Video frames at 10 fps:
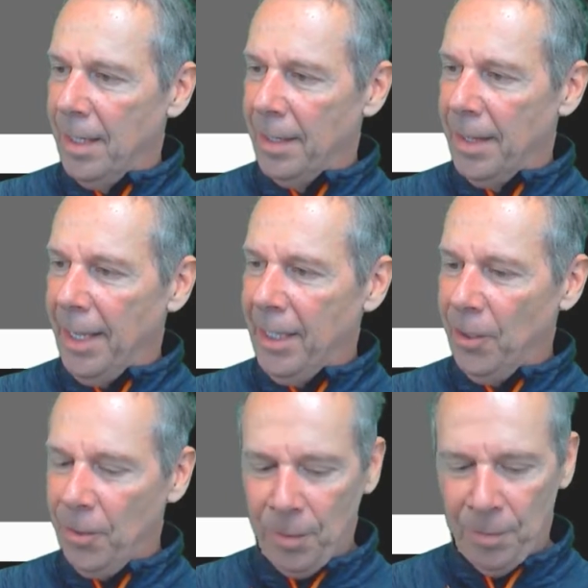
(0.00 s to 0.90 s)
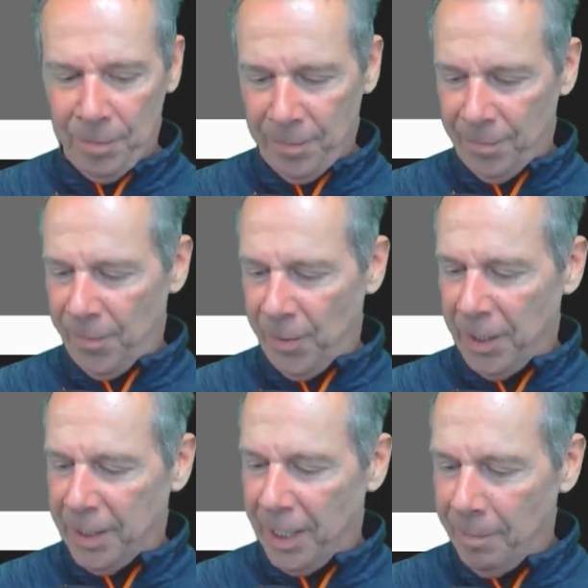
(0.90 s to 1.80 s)
Thank you for
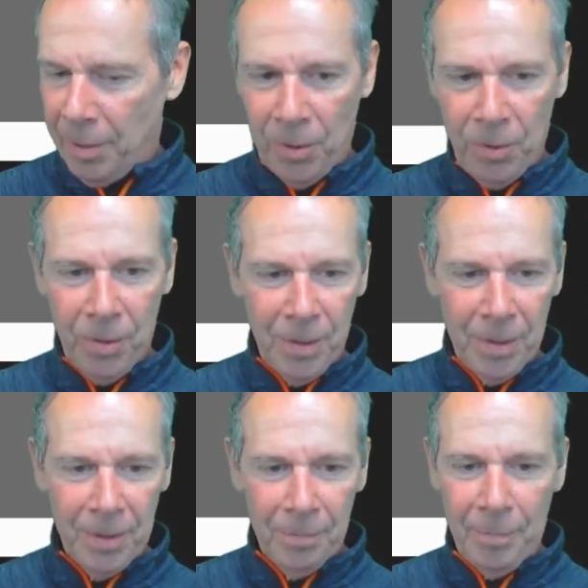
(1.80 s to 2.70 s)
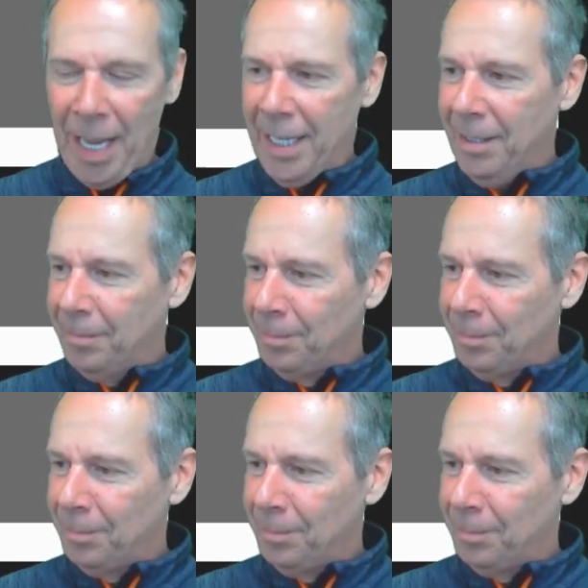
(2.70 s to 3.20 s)
the typo, Penny.